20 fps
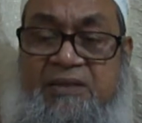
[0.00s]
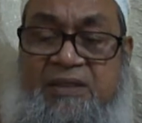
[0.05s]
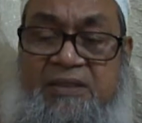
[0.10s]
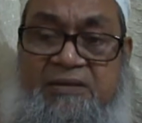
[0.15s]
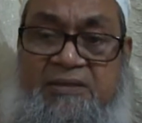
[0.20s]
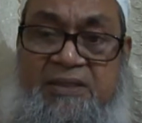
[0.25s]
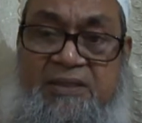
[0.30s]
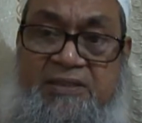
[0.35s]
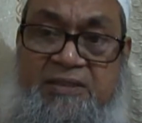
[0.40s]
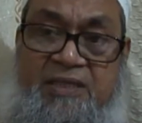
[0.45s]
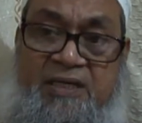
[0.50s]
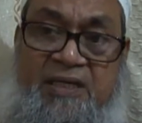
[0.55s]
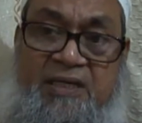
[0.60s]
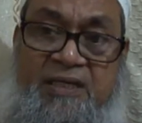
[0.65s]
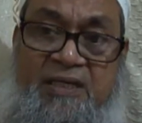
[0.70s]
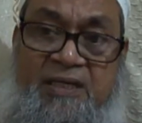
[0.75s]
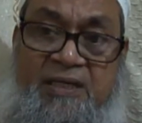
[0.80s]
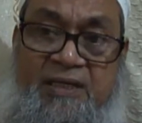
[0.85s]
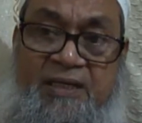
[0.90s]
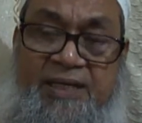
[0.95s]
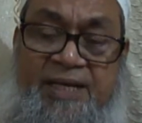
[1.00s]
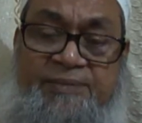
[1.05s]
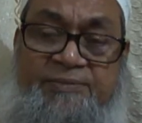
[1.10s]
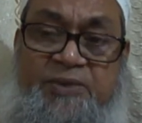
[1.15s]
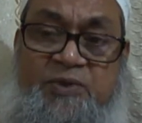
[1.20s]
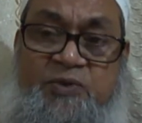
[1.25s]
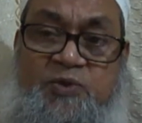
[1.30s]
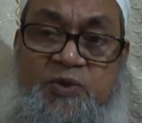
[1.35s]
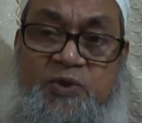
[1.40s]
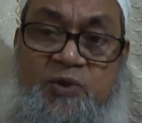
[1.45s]
this drug can be
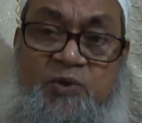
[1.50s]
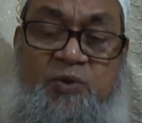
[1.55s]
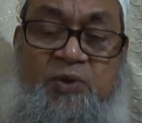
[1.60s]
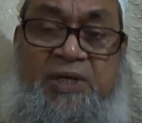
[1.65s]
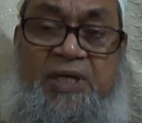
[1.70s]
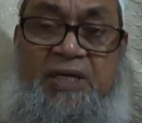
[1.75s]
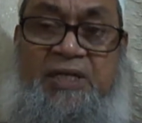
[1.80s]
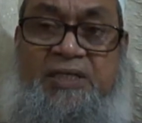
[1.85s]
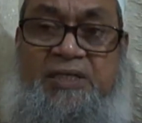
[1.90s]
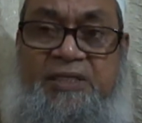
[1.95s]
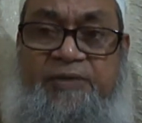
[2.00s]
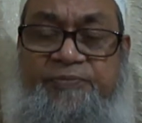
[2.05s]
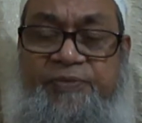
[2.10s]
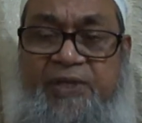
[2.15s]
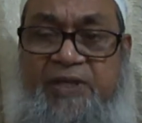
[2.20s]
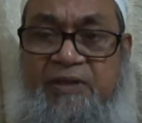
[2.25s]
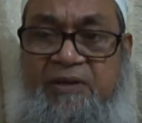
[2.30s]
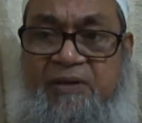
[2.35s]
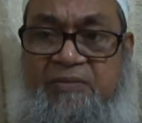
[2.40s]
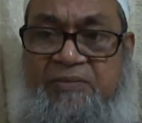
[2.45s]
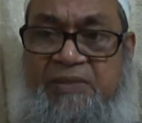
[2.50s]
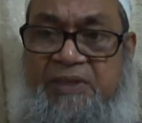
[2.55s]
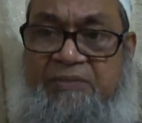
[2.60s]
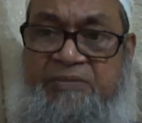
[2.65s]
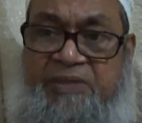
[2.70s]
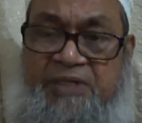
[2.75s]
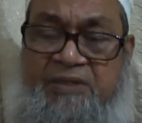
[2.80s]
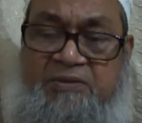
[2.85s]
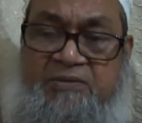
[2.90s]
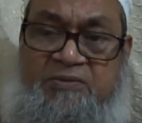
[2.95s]
used locally,
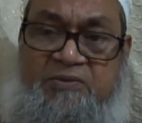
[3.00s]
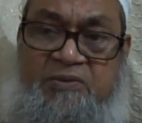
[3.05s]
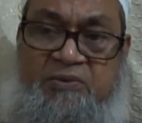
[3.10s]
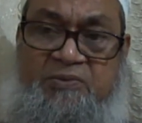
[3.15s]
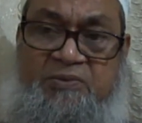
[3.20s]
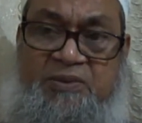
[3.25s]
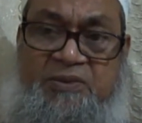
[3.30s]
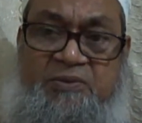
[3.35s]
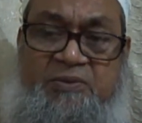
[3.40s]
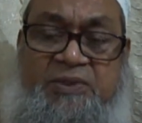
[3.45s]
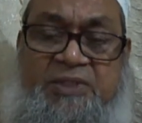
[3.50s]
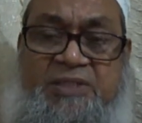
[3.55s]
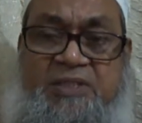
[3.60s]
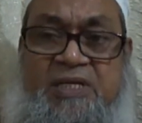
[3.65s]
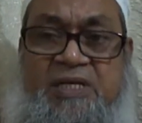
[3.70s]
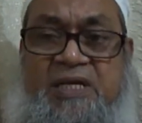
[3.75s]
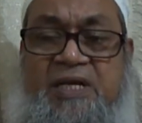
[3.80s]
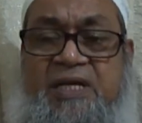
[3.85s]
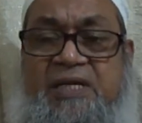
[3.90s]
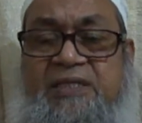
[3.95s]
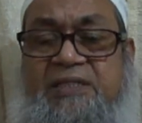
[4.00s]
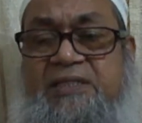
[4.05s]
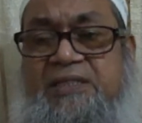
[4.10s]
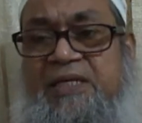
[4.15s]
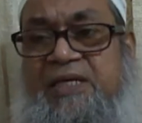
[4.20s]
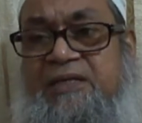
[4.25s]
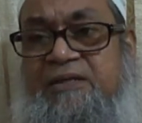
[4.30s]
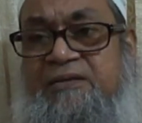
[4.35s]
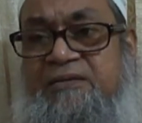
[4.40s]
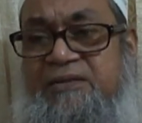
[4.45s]
means to sterilize
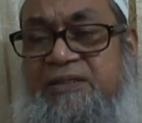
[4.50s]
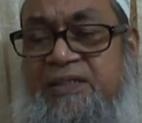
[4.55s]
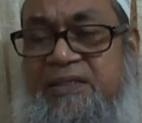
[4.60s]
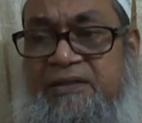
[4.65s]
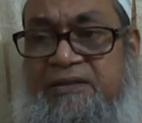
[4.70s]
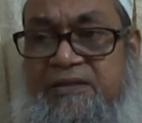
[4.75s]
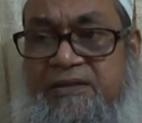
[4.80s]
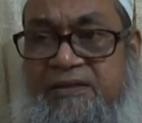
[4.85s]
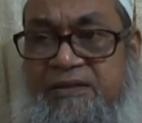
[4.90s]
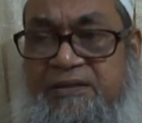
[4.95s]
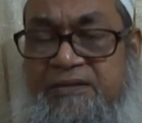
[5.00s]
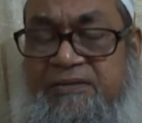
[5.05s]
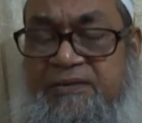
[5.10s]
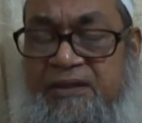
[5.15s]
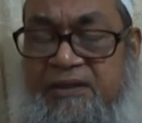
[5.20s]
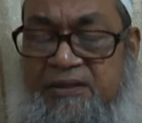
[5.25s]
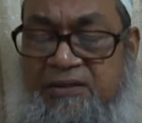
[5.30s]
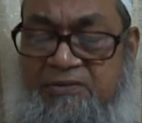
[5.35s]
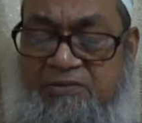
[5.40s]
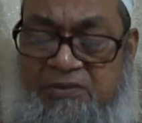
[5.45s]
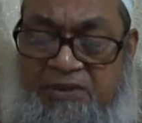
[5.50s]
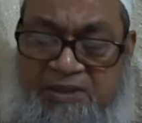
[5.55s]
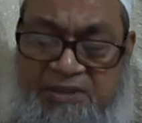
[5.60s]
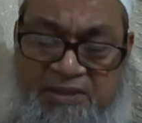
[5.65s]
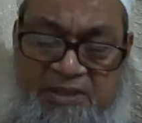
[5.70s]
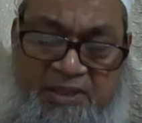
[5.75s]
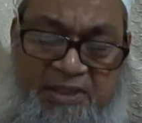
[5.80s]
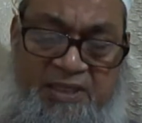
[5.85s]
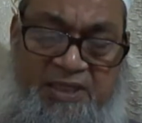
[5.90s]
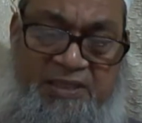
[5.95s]

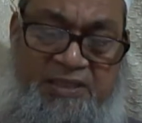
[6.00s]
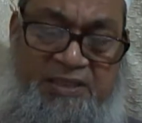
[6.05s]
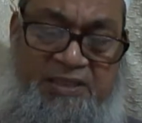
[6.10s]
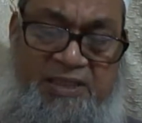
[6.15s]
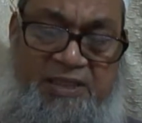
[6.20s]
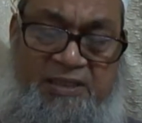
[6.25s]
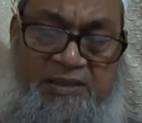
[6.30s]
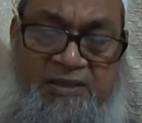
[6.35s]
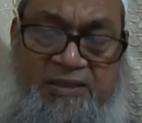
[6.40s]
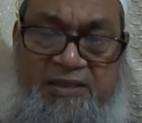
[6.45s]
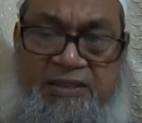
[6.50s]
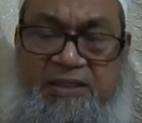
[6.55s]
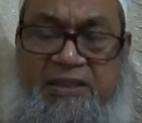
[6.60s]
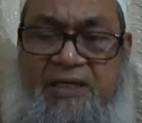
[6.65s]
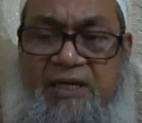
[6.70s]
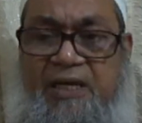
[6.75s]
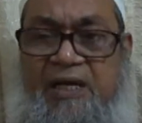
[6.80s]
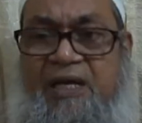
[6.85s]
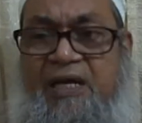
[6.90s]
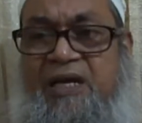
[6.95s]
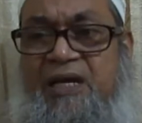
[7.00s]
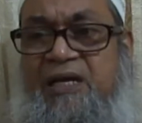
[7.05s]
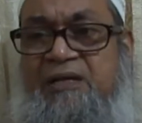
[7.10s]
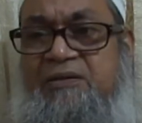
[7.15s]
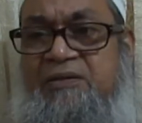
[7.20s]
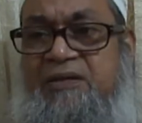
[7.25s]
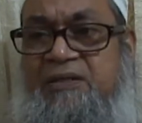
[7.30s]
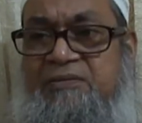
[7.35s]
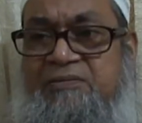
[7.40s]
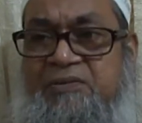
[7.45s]
GIT, and
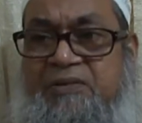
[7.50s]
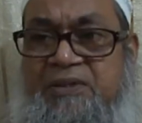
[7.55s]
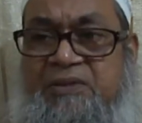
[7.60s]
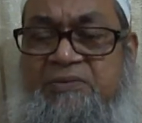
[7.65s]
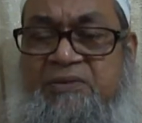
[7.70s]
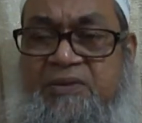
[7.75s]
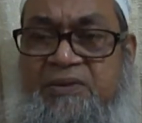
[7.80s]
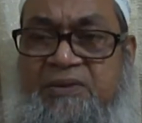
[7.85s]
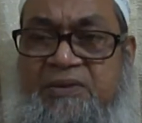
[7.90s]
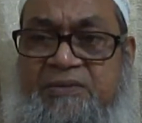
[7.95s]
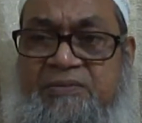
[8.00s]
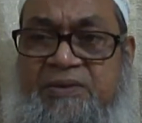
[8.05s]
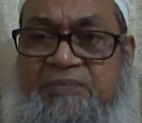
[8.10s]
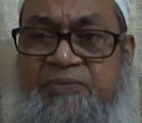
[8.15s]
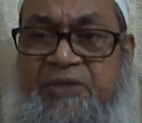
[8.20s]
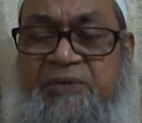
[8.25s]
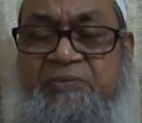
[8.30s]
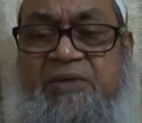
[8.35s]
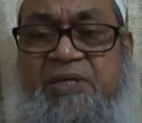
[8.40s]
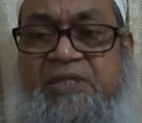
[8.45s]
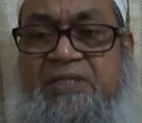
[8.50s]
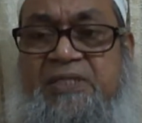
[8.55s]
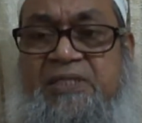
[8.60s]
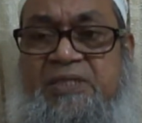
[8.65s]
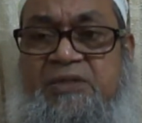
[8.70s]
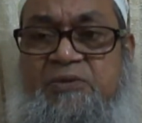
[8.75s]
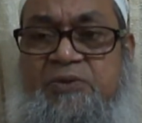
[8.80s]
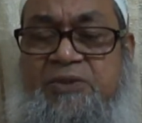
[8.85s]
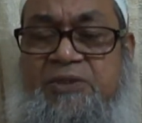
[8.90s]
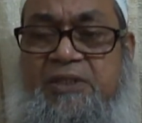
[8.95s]
previously
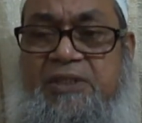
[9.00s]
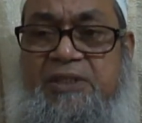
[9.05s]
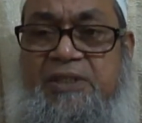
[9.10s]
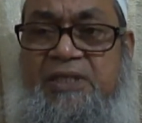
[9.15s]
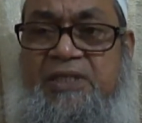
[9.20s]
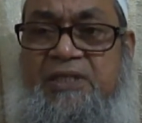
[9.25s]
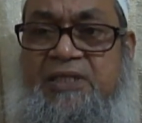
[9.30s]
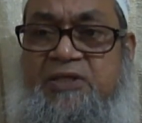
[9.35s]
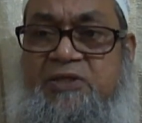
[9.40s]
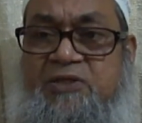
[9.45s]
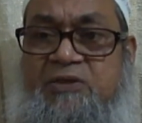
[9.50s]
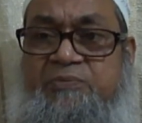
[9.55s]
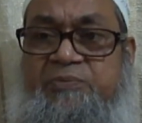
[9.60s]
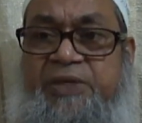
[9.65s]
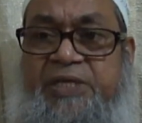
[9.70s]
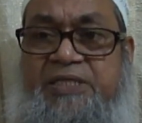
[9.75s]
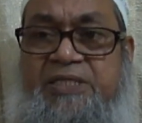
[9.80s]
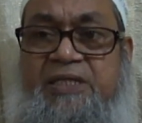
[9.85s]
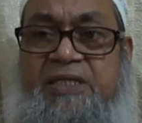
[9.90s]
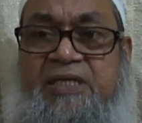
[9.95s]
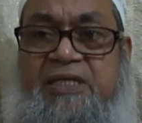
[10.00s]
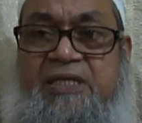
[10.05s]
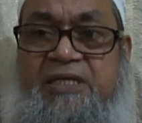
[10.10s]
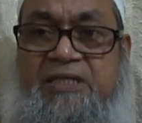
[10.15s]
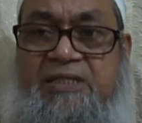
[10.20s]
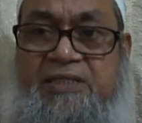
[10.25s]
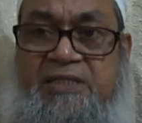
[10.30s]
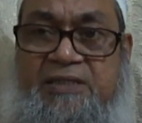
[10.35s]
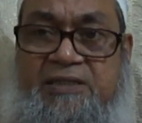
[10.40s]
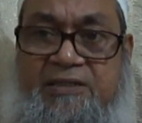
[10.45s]
used in case of bacillary
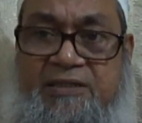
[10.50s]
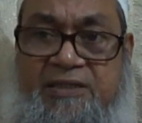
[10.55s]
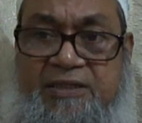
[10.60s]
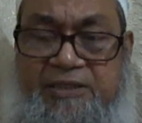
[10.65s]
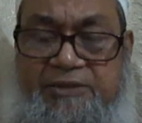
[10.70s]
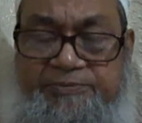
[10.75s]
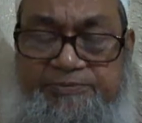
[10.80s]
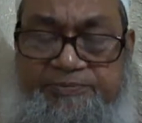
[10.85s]
dysentery.